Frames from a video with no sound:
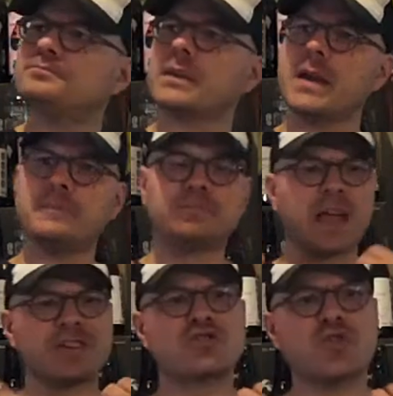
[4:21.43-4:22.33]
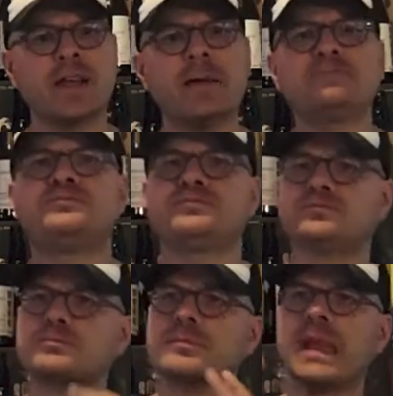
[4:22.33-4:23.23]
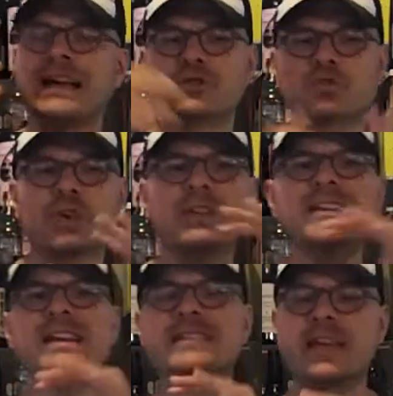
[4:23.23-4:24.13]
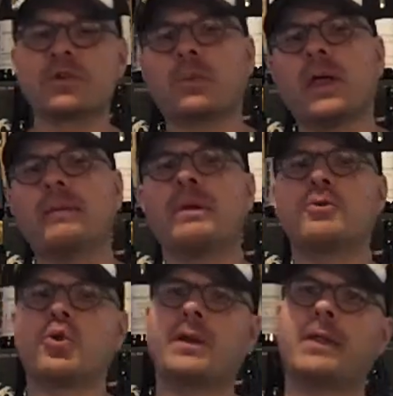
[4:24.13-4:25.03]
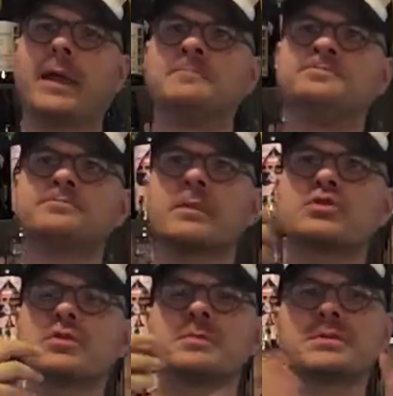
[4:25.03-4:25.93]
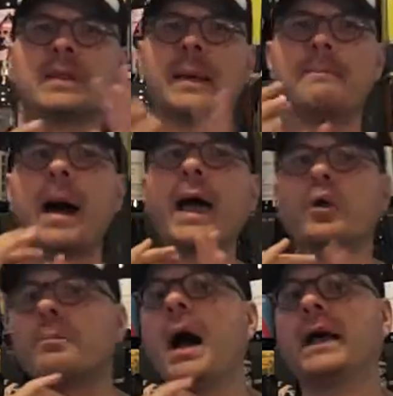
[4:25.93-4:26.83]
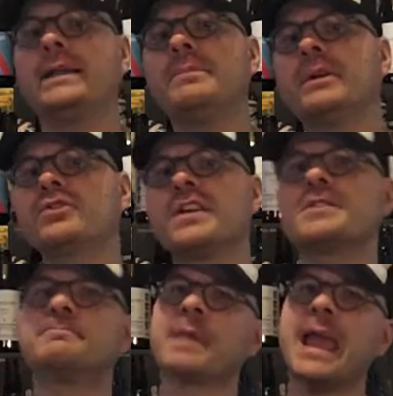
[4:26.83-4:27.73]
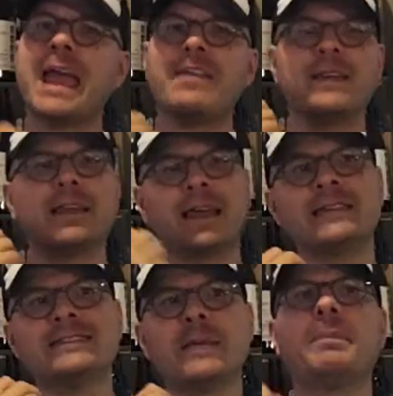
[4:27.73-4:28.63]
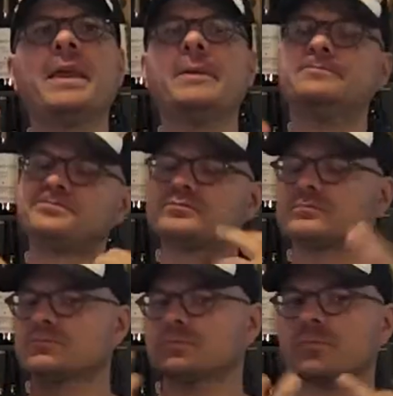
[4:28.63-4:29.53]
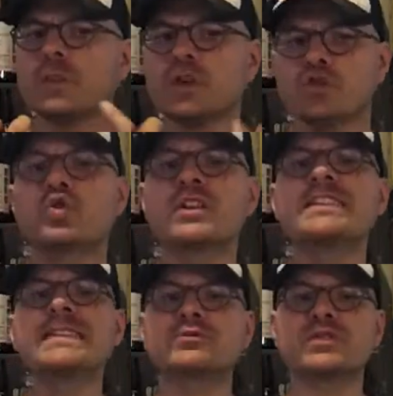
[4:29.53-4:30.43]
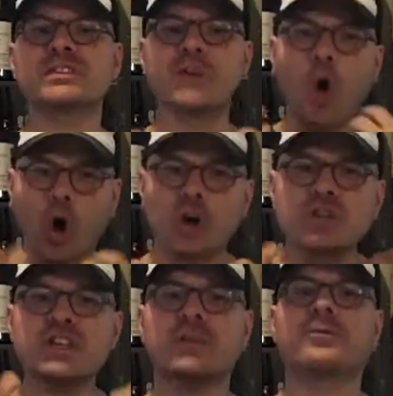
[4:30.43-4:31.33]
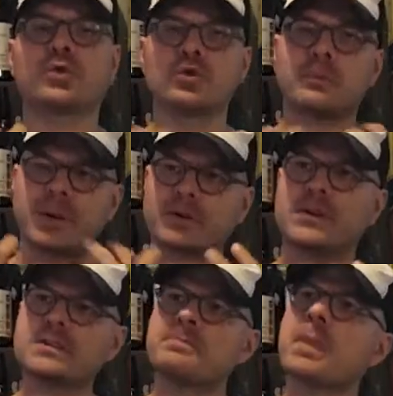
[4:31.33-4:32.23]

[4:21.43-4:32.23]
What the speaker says: Yep. As you drink it, it's a really nice interplay between like some like mild piney bitterness and then like a zippy sort of citrus and orangey fruit bitterness,